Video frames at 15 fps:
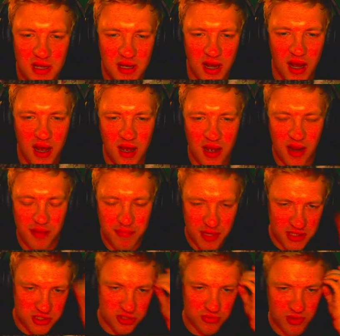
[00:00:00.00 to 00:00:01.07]
I'm not
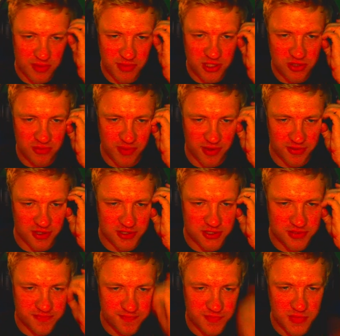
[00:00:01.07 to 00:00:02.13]
sure what I'm going to do about
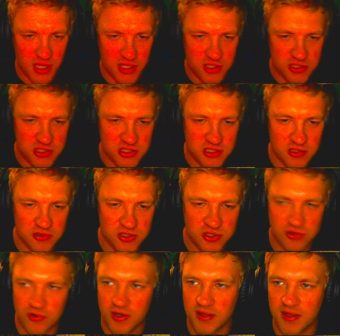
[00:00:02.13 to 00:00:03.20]
this. I could just
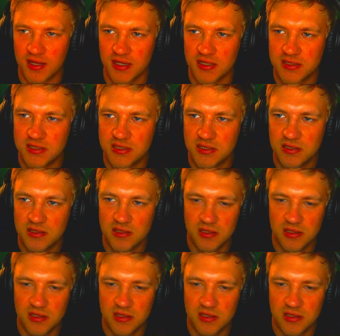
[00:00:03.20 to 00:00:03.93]
destroy this.